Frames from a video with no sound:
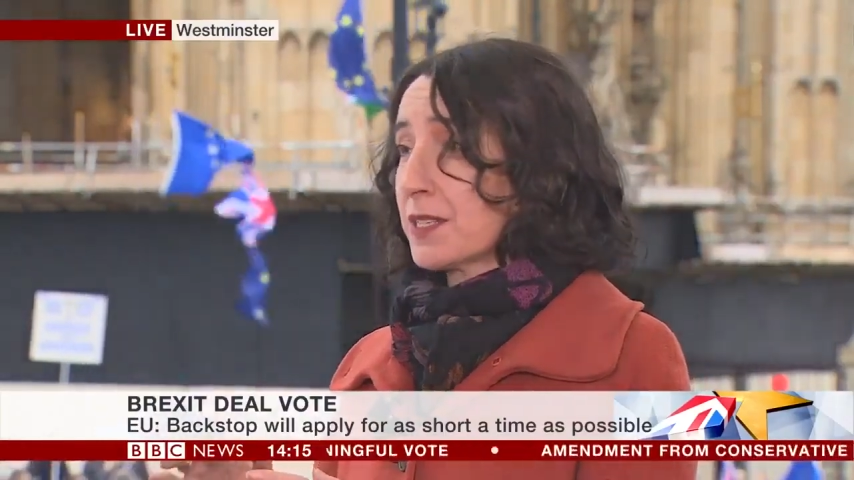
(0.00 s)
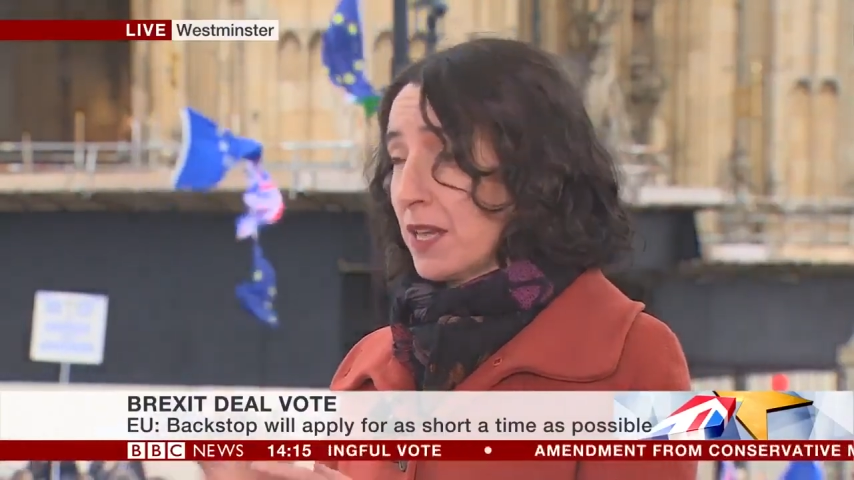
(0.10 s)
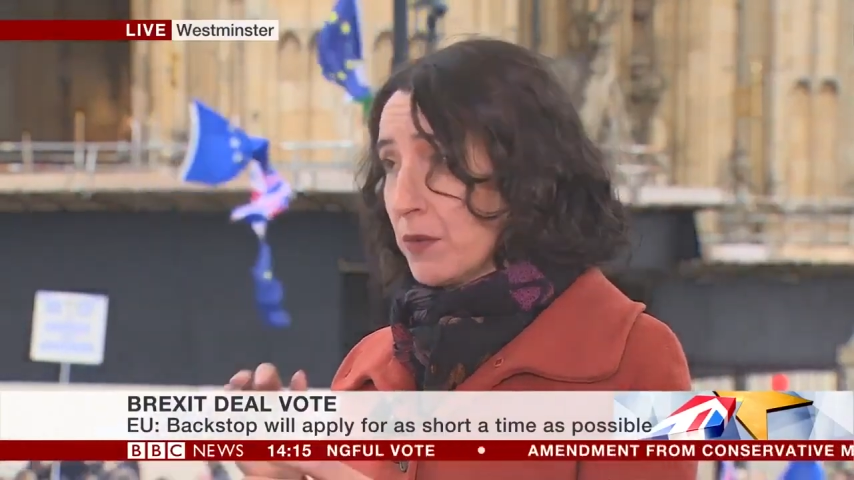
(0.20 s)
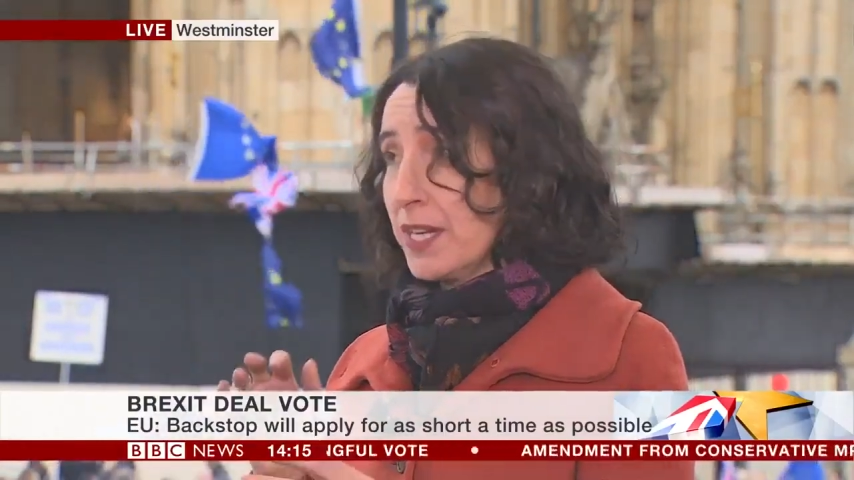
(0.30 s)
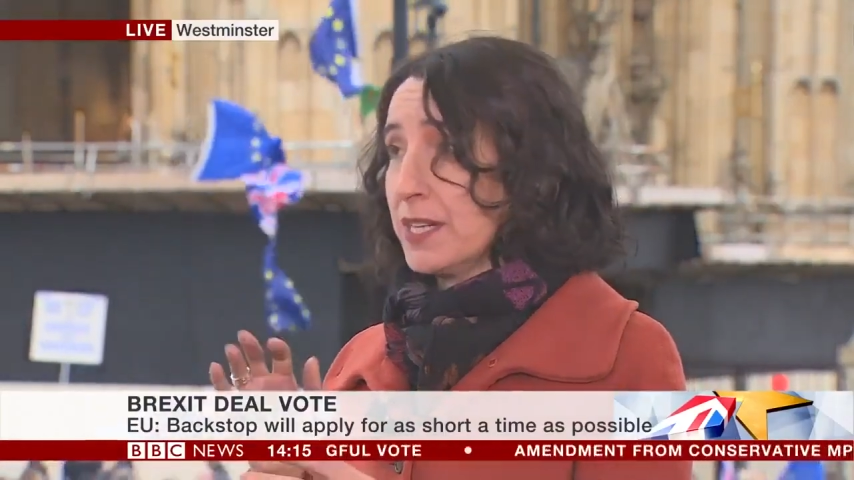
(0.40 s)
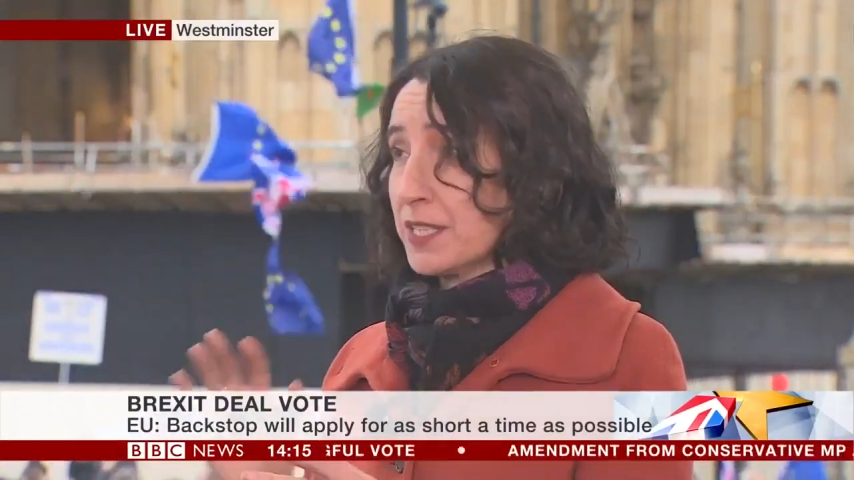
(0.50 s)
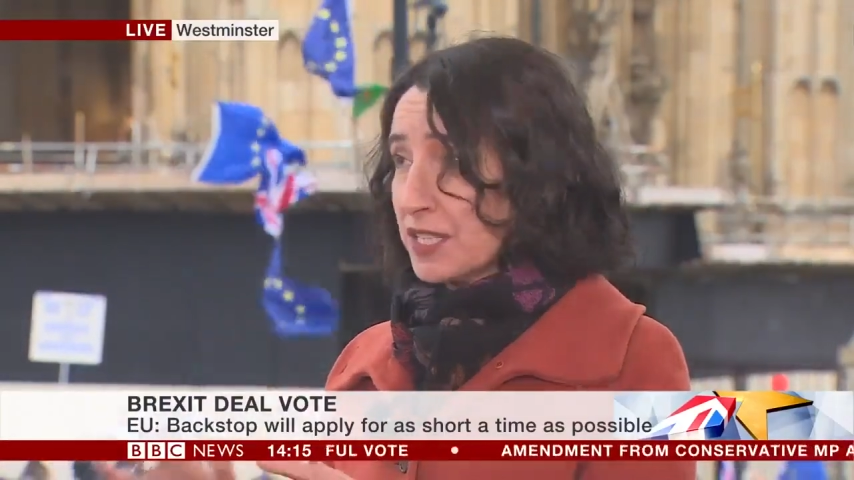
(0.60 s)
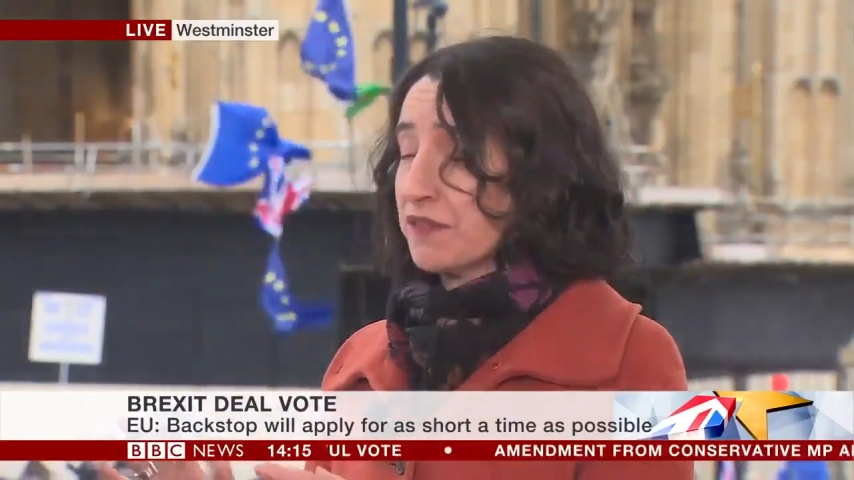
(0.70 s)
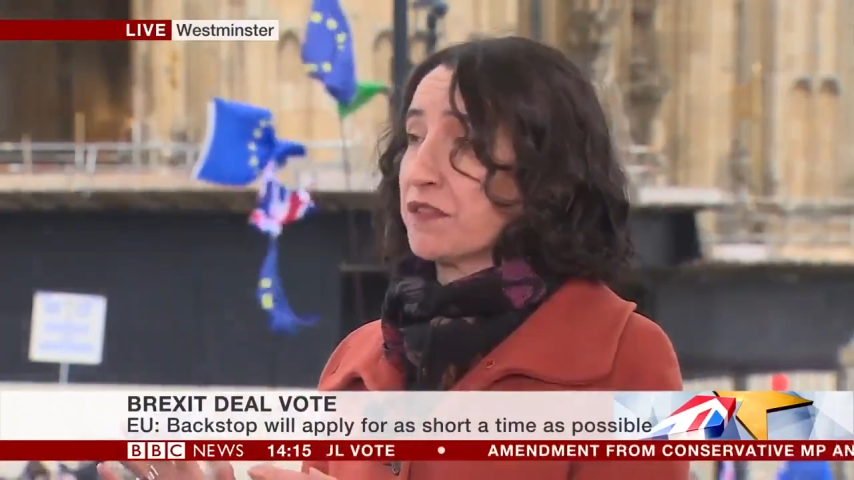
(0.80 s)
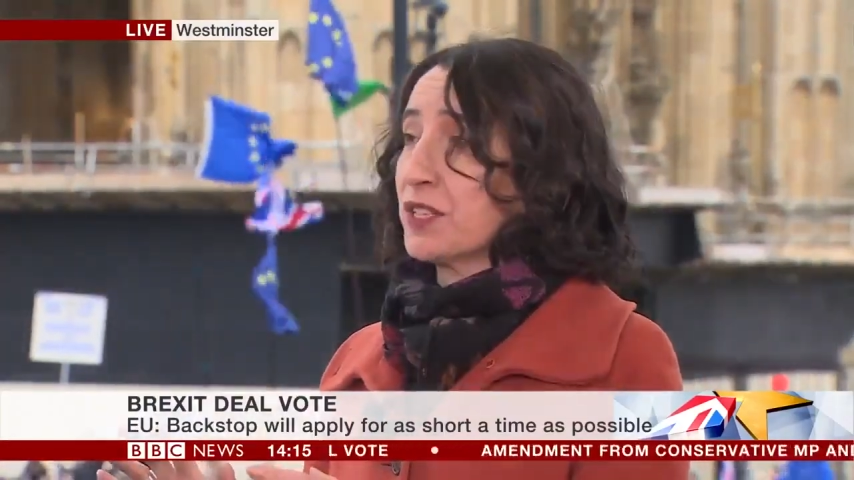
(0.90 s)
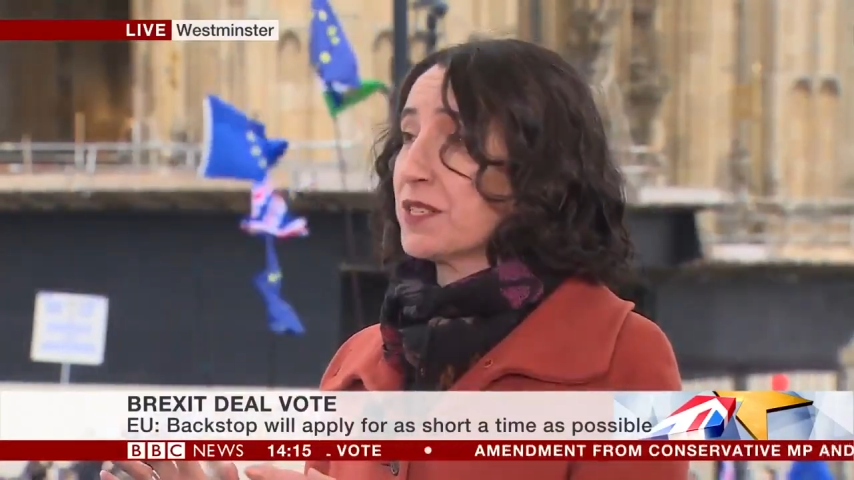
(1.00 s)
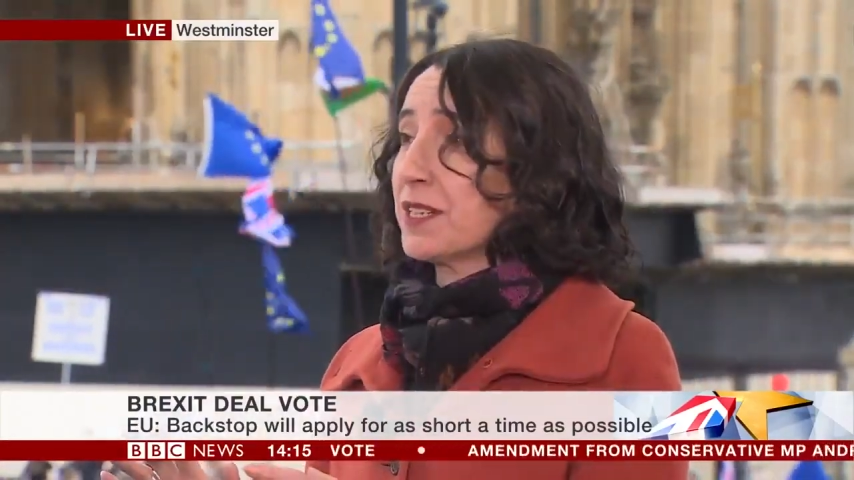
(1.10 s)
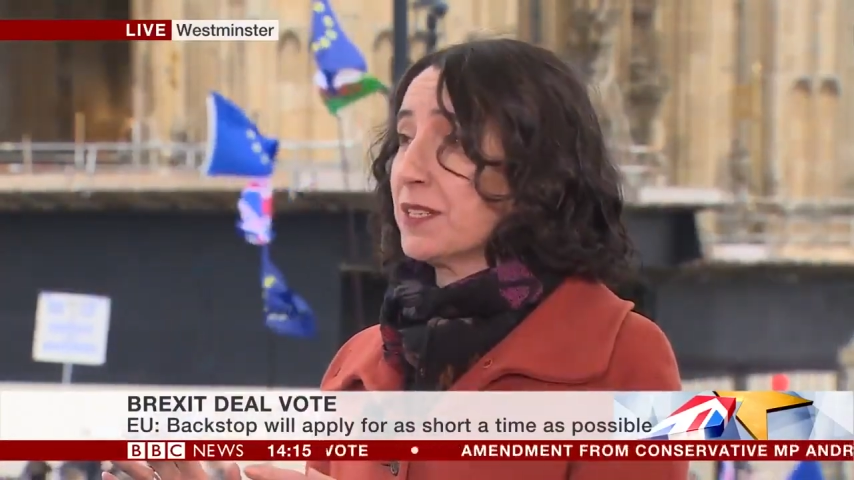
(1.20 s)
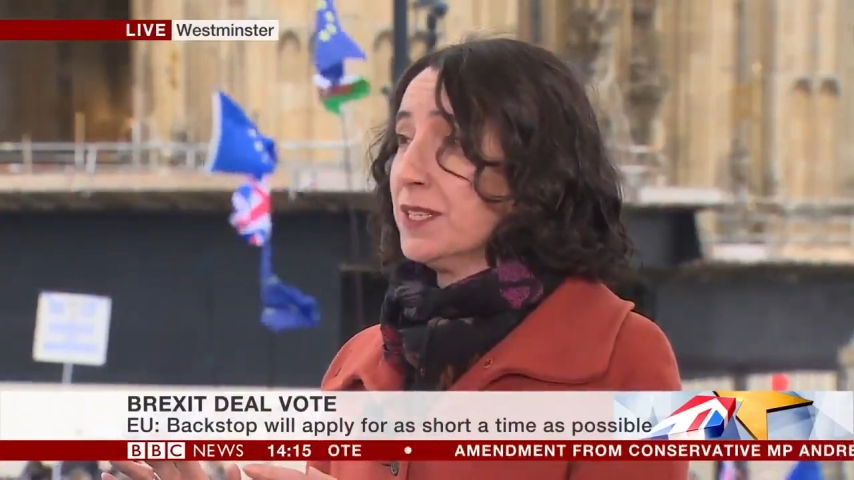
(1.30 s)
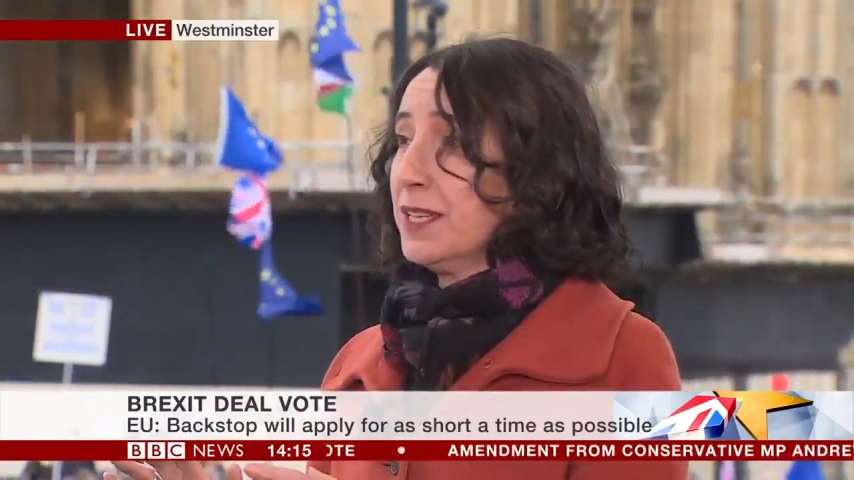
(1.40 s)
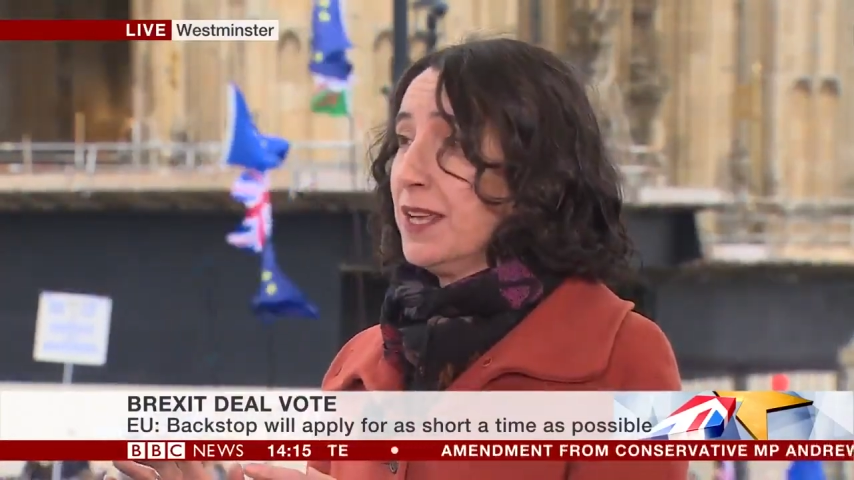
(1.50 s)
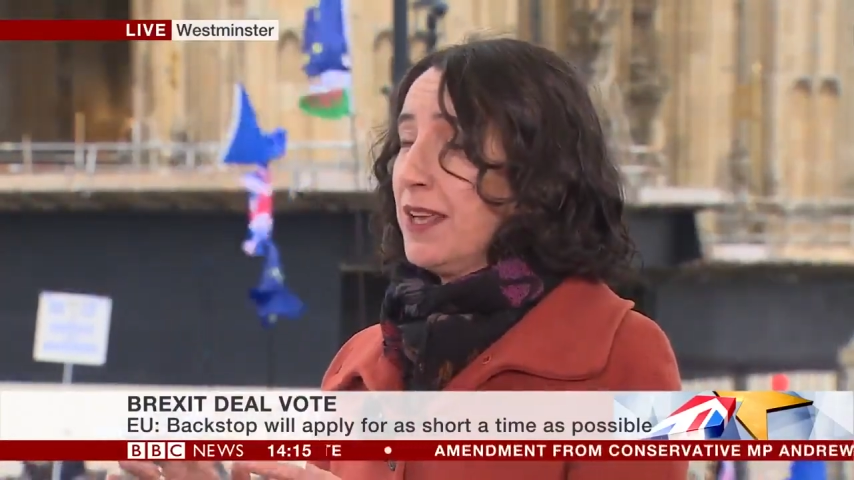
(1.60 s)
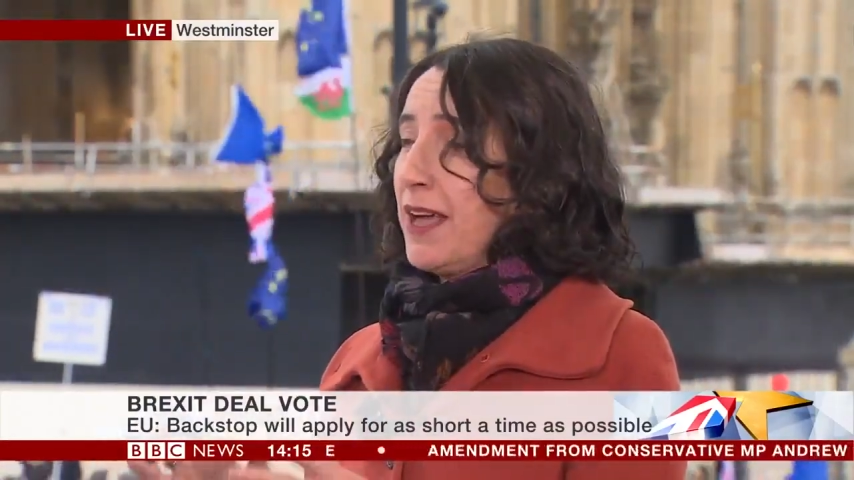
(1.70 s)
saying we need a different deal,